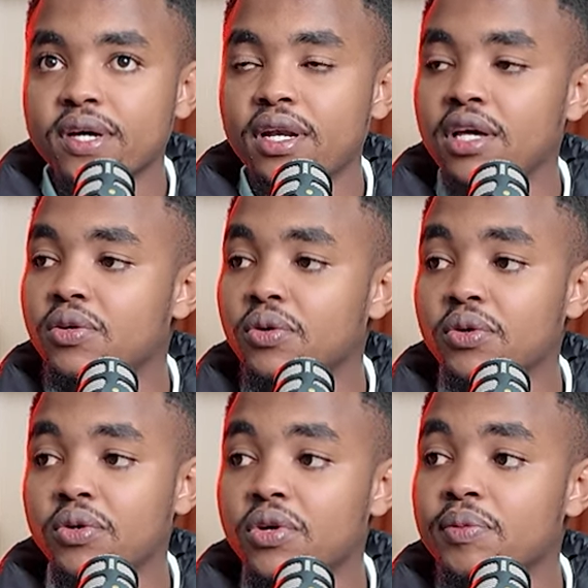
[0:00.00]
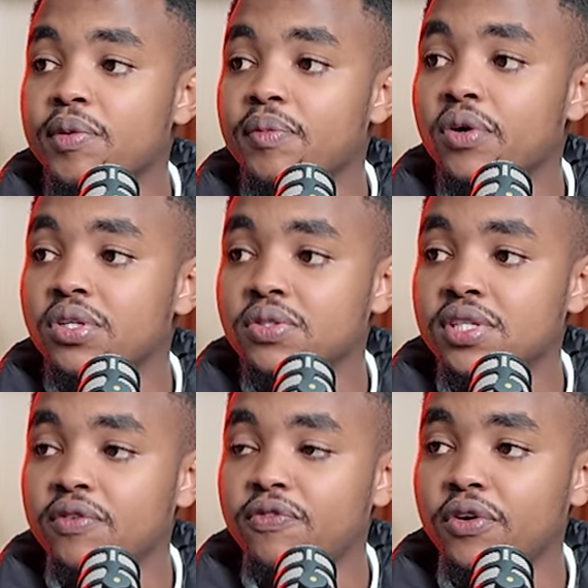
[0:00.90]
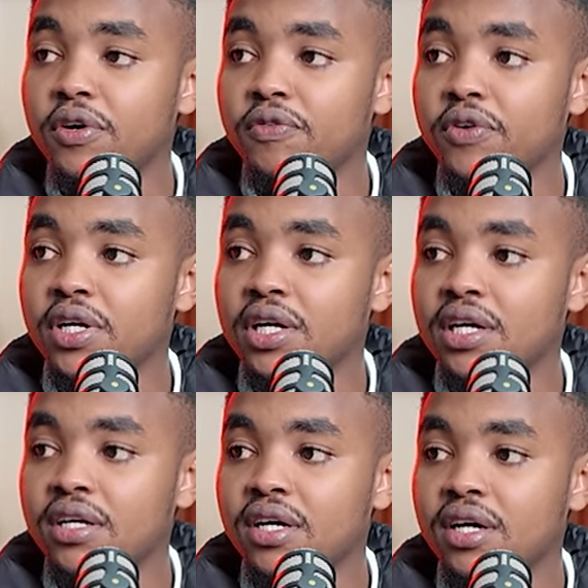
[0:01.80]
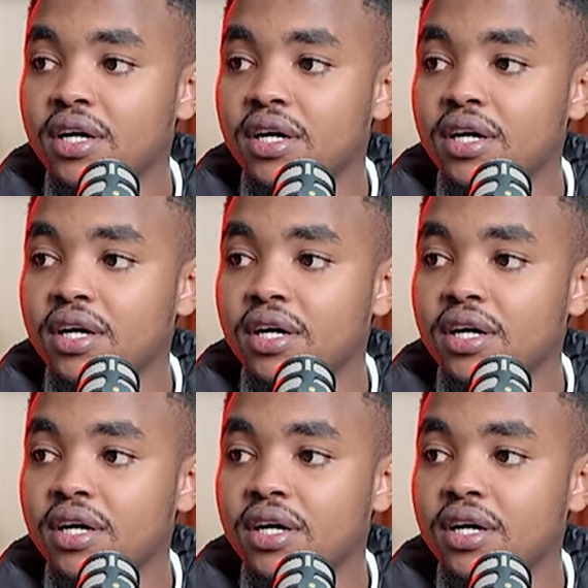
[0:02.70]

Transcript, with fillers: Like, remember what you said for, for England?